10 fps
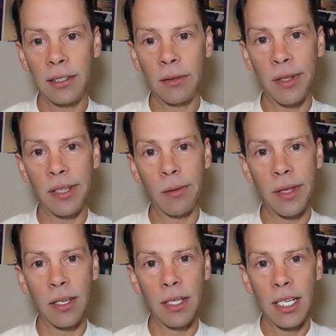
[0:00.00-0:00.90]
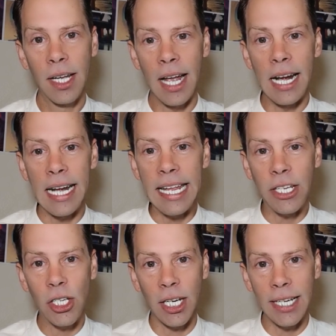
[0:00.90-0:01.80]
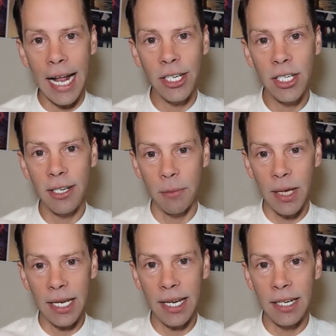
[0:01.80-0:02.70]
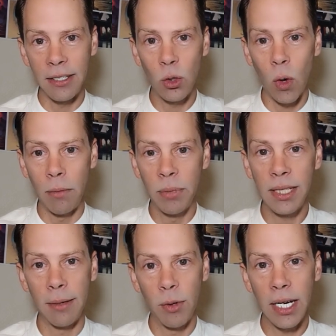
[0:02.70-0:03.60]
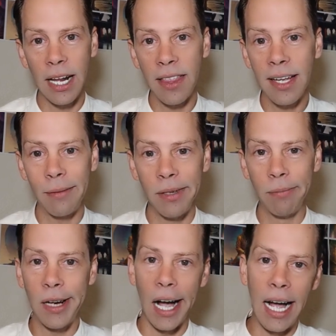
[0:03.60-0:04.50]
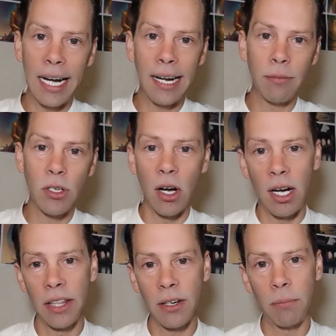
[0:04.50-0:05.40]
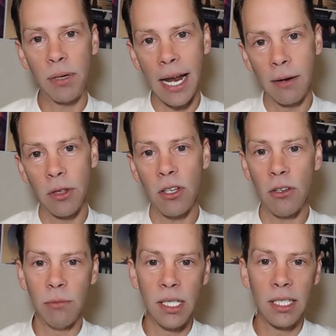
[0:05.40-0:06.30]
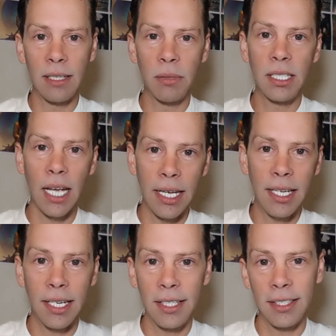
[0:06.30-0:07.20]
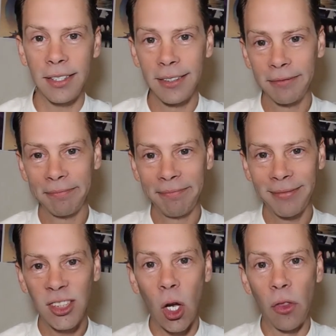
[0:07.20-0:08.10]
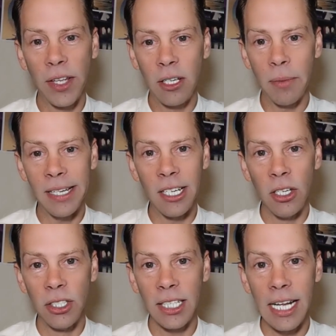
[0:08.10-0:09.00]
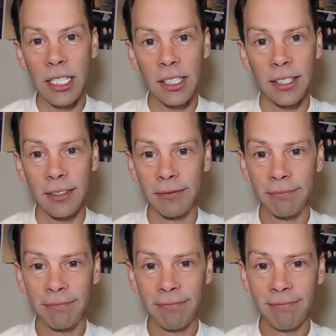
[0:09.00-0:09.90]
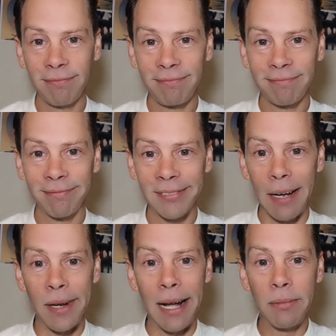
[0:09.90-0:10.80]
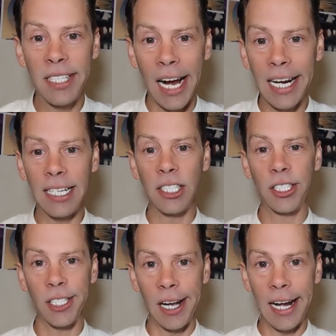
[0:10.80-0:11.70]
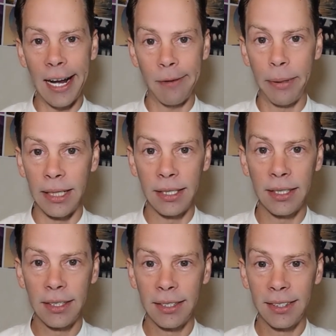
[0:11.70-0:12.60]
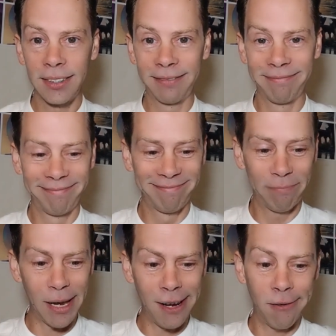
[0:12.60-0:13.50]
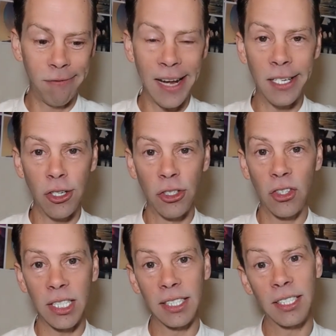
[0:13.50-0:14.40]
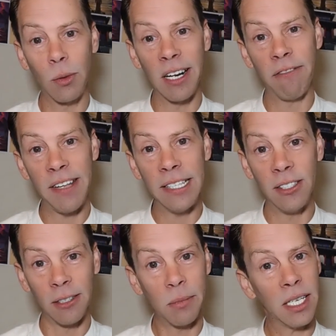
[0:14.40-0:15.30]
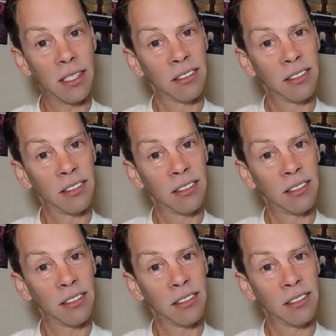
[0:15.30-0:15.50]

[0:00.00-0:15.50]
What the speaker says: with a leech attached to me in a swamp somewhere, and I think I'm a guy named Garth on a planet with humans, and I'm psychic, and this whole thing could be an hallucination. I'm stuck in a sarlacc pit, being fed nutrients while it feeds on me.